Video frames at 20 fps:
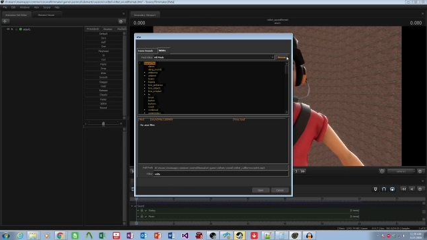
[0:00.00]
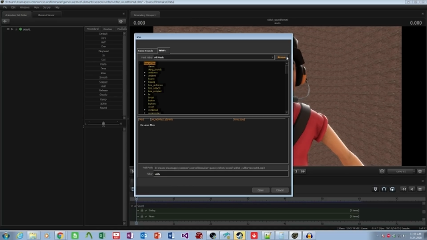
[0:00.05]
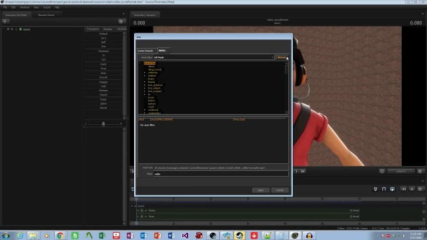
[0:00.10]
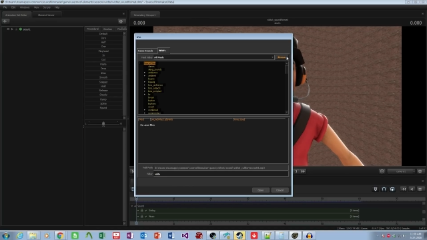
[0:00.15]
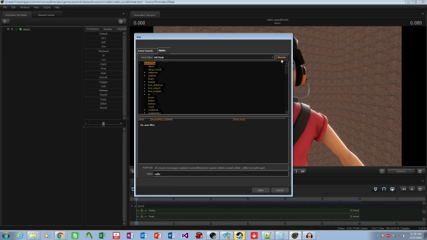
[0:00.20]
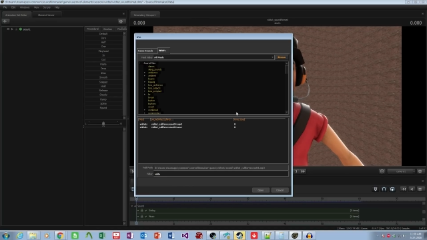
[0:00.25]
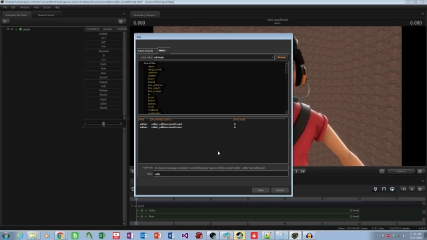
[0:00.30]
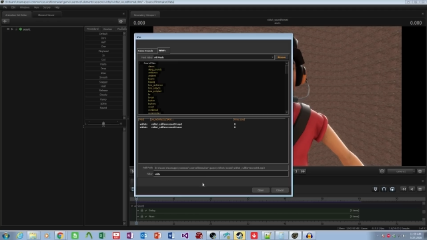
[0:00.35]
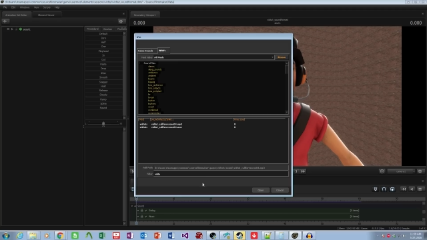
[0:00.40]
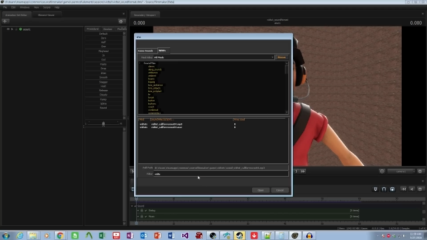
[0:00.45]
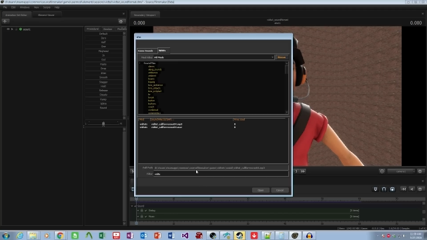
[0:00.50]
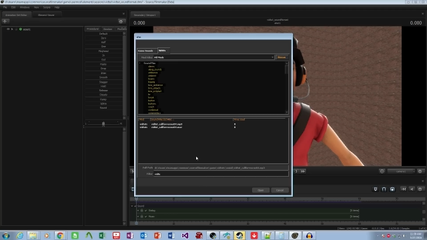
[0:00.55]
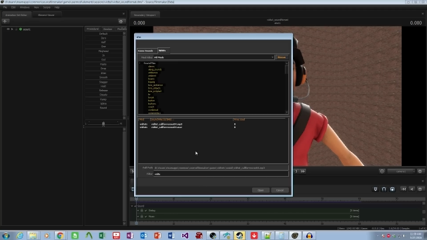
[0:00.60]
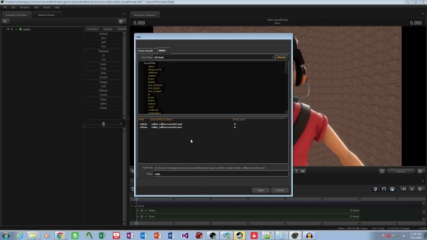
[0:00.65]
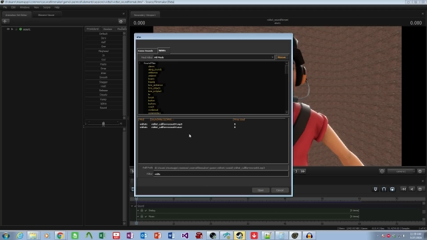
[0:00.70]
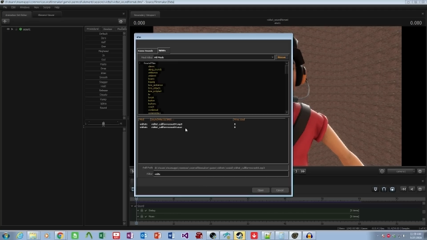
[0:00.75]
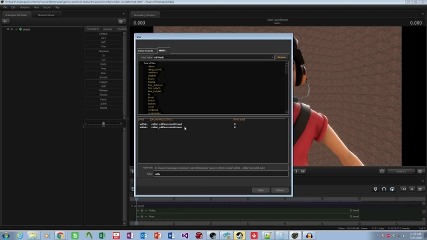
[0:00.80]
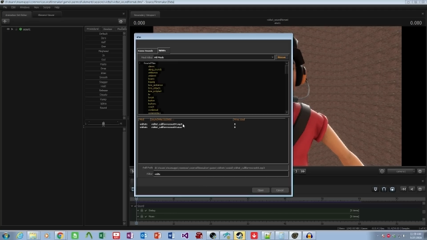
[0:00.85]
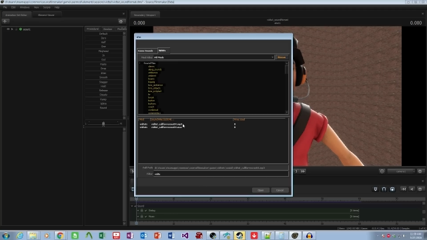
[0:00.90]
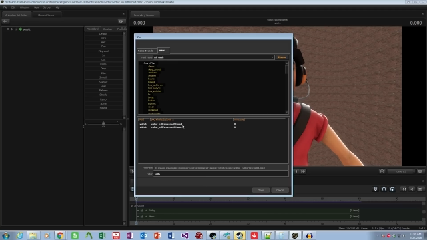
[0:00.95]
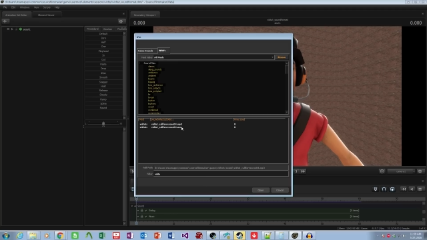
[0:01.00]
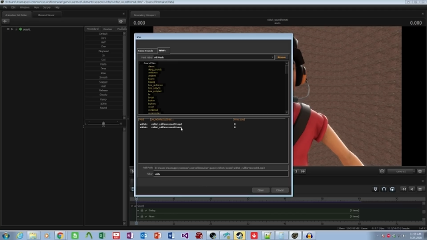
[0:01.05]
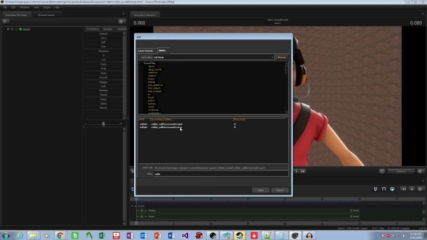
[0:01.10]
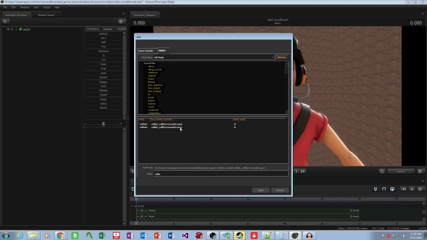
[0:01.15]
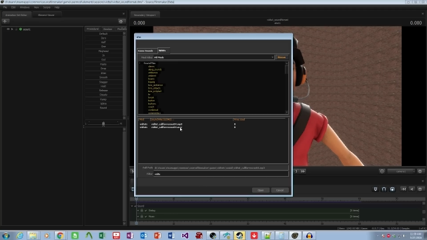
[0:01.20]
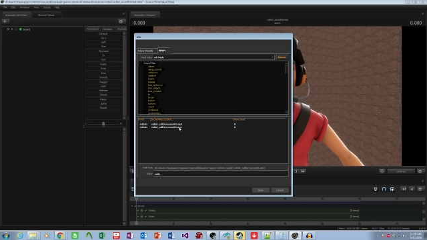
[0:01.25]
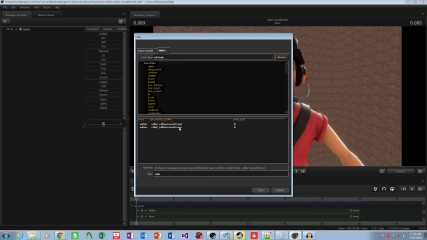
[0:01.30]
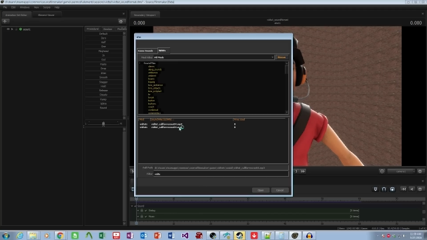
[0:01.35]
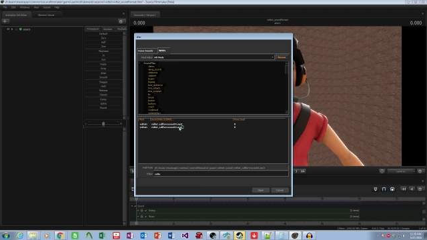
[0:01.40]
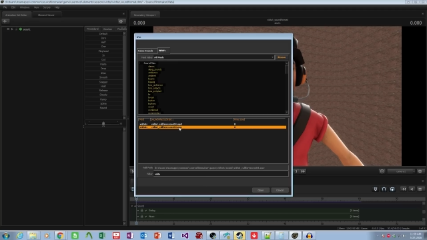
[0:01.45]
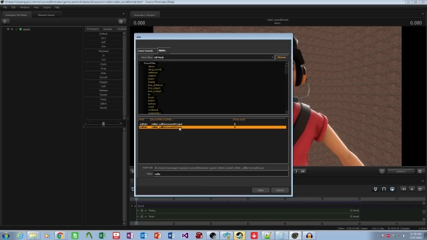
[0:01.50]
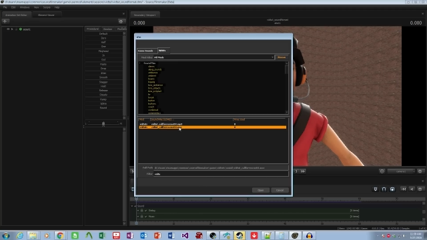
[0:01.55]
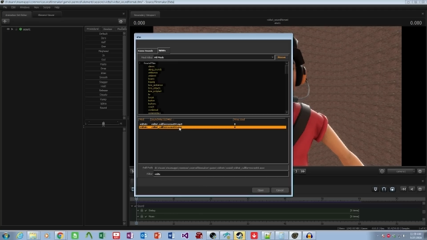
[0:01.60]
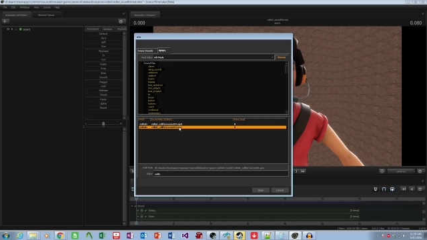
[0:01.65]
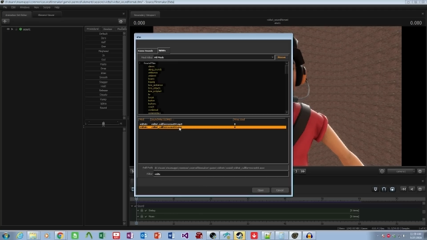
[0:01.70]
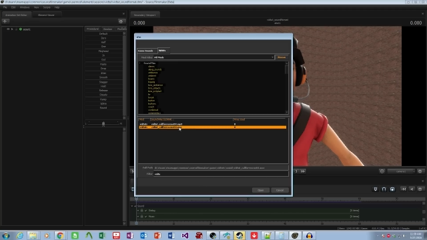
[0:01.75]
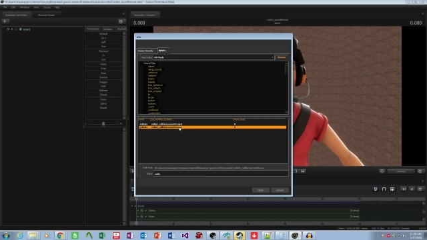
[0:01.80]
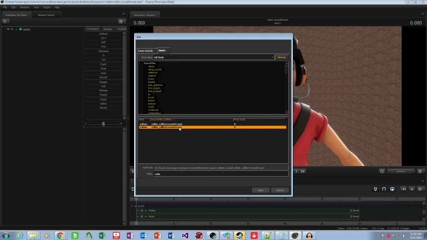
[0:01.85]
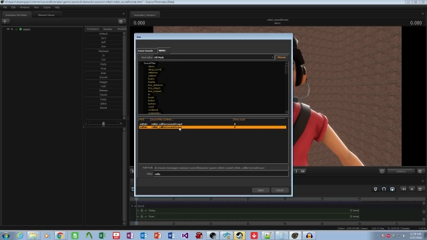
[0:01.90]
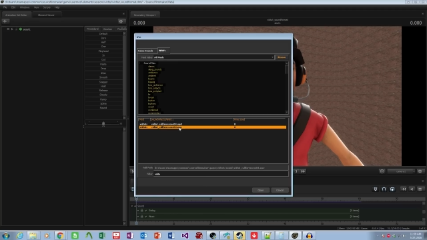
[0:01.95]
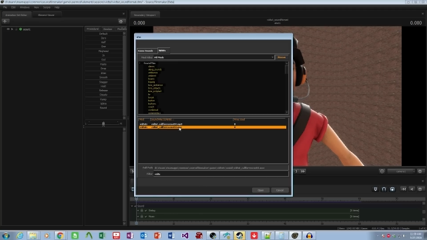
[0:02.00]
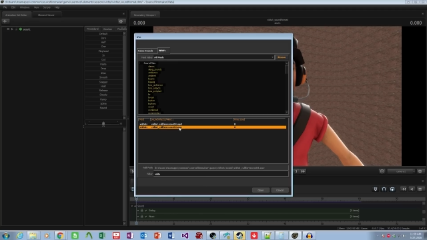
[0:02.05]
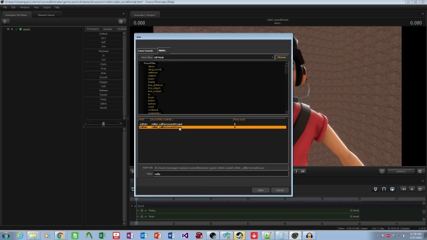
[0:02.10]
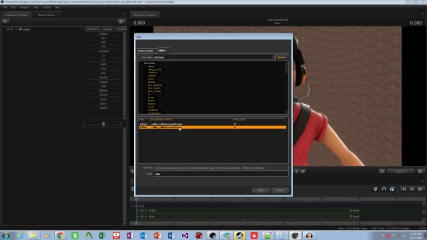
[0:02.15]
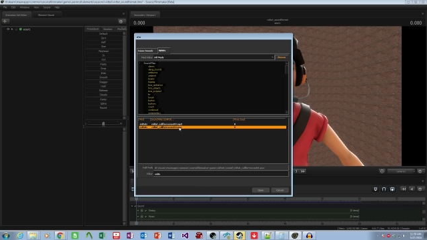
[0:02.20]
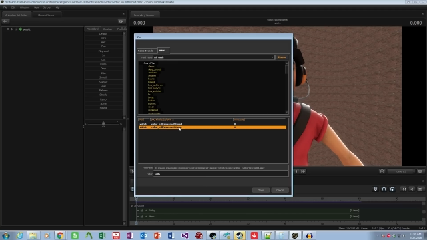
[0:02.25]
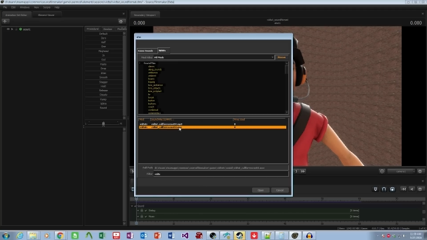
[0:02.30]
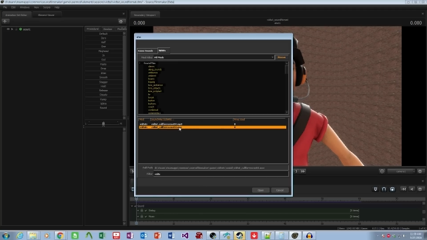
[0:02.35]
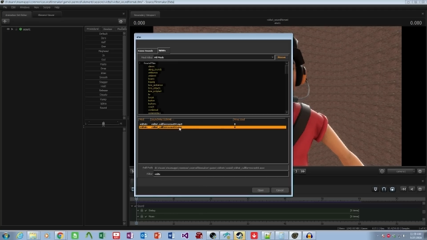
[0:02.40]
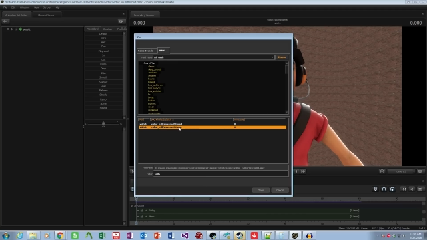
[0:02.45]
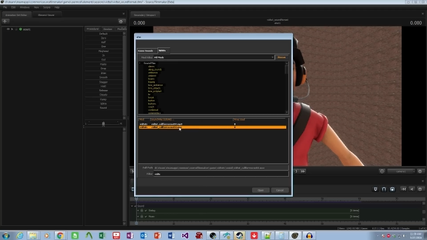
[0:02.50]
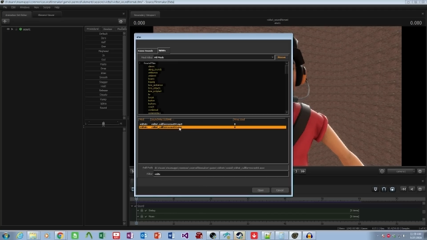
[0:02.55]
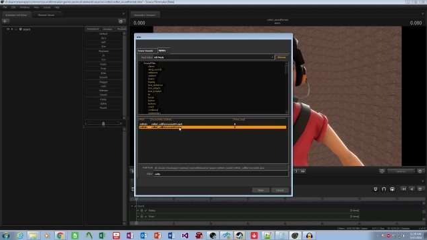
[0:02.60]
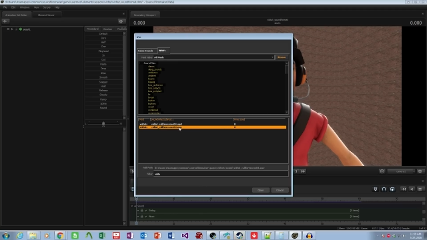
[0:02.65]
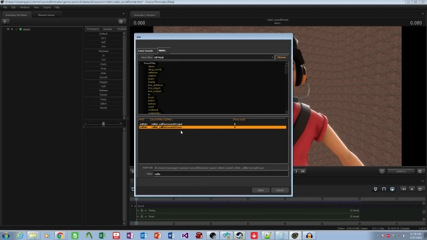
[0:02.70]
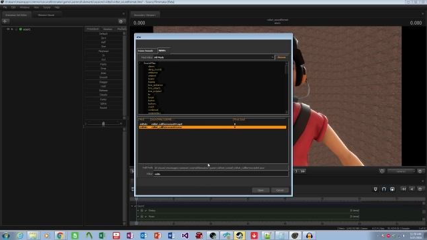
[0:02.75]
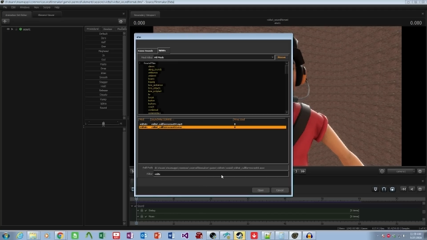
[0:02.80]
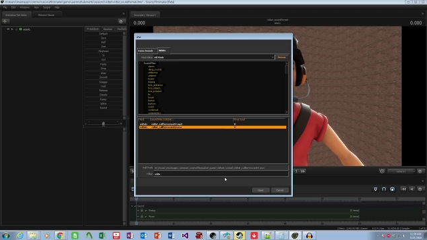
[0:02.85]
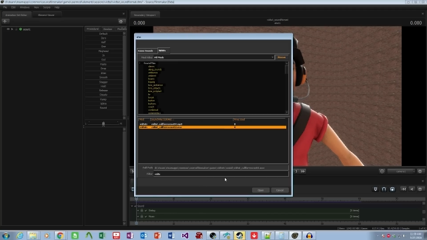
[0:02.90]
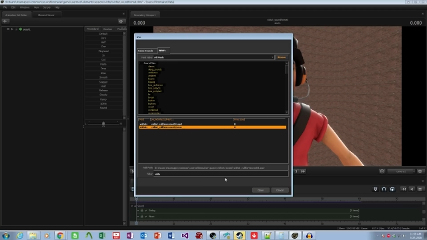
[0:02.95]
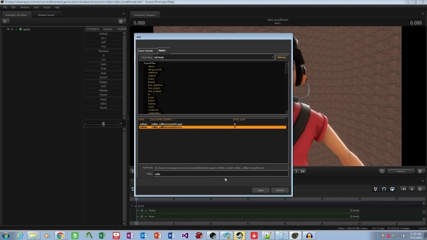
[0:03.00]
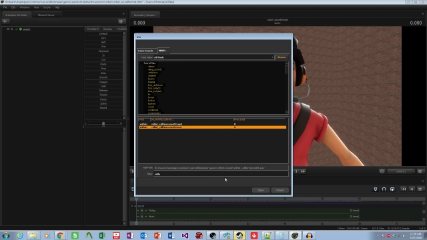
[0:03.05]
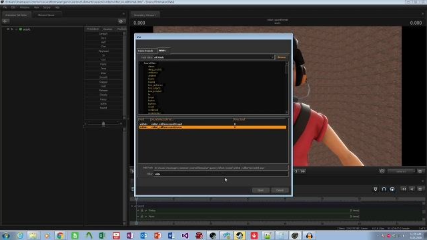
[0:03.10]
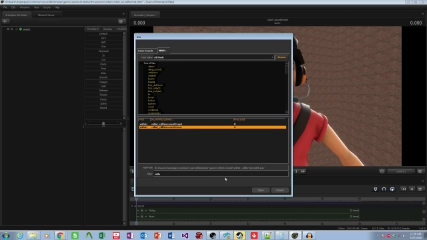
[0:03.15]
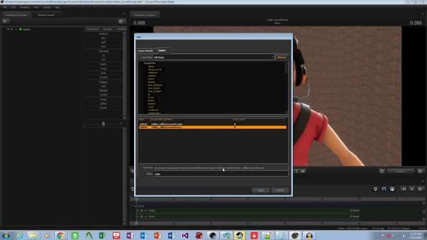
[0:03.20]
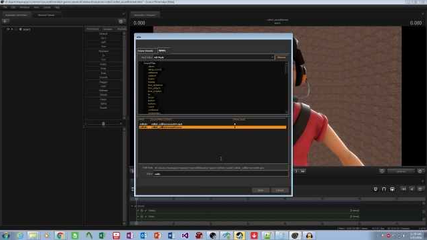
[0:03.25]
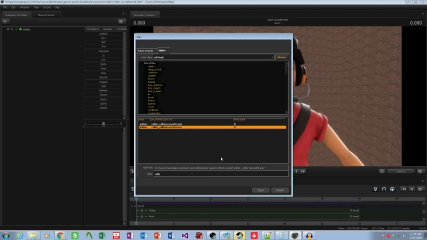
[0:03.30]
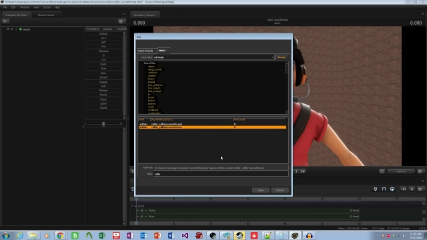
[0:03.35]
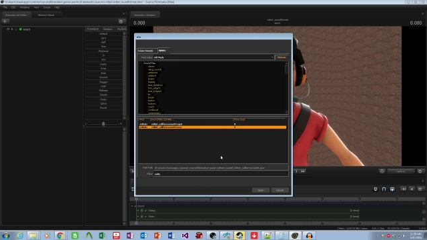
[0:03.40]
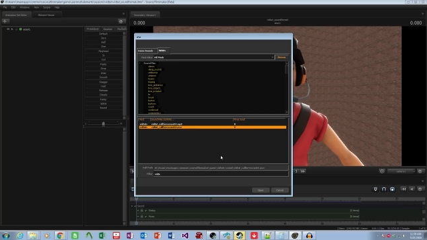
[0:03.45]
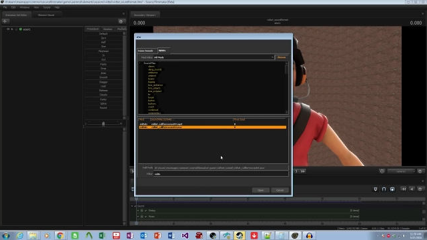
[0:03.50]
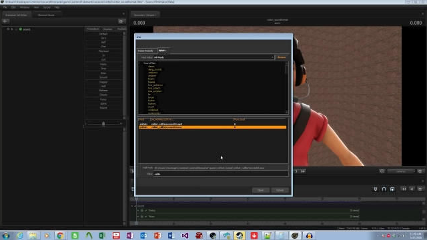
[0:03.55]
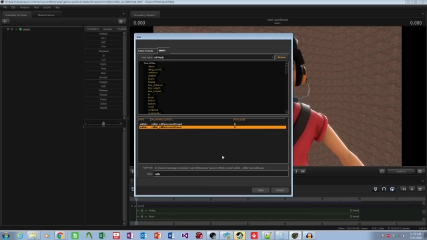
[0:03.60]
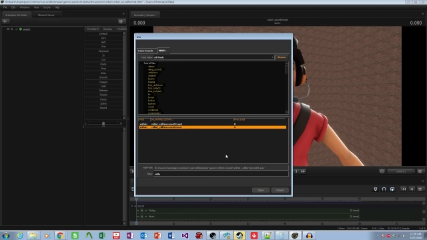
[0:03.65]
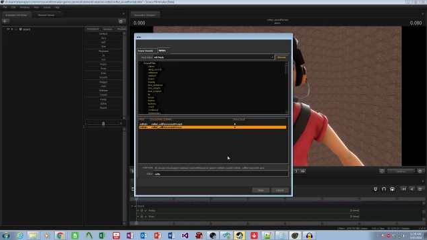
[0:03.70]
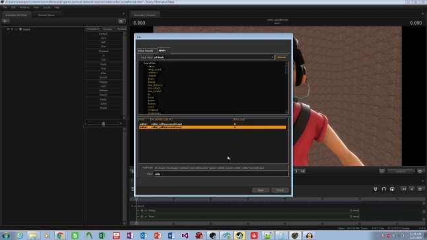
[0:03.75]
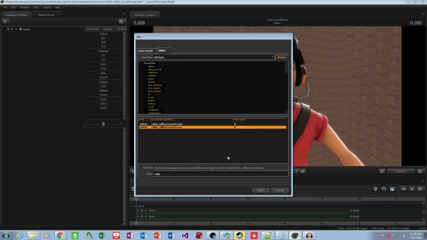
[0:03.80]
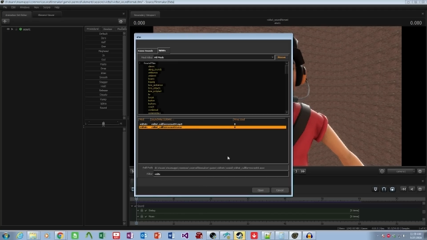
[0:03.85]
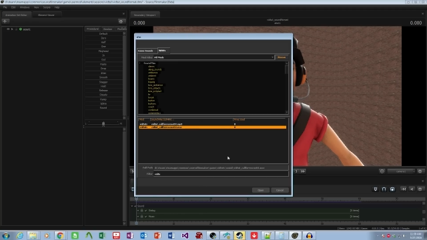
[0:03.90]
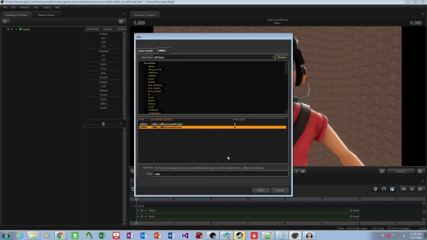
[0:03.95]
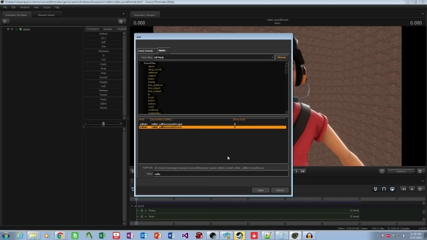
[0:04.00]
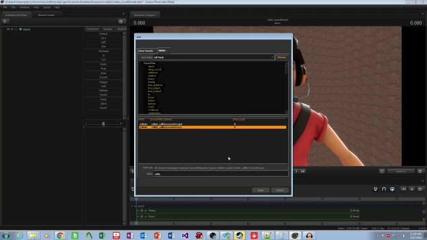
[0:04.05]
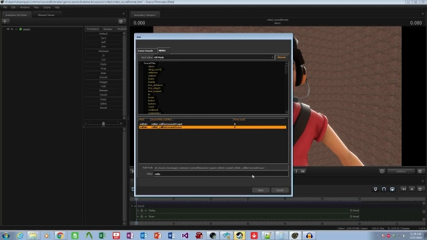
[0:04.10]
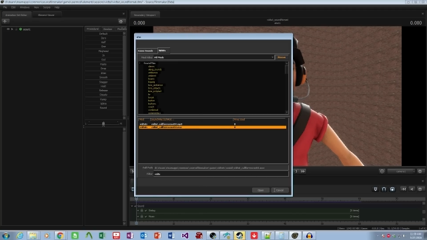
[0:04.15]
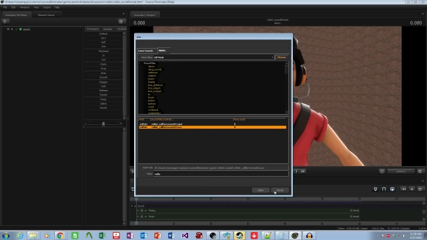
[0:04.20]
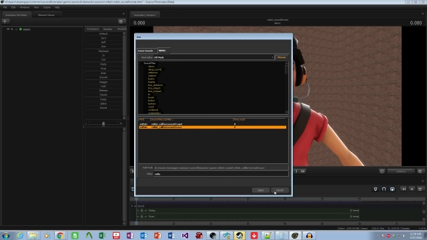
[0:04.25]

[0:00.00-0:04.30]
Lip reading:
Nobody's mouth can be seen.